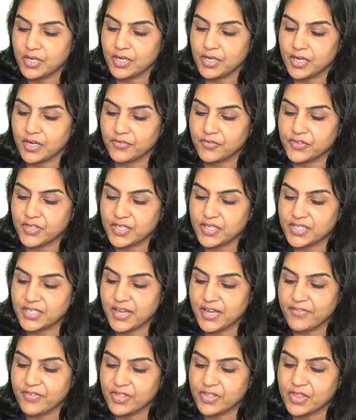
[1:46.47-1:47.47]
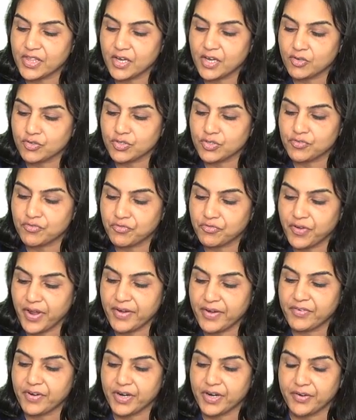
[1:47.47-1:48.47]
gives us
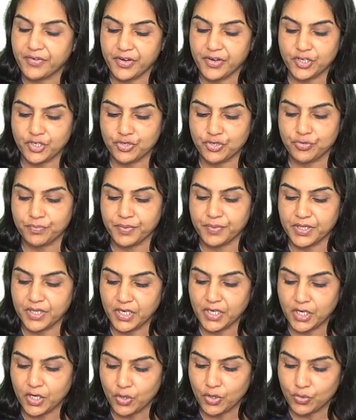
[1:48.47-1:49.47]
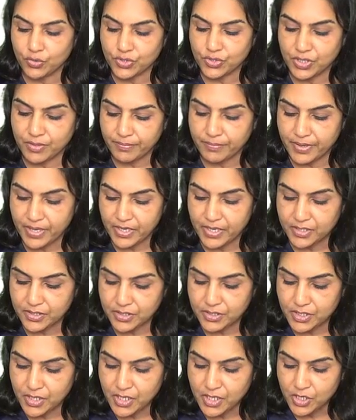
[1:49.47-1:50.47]
7,500 should be the closing balance.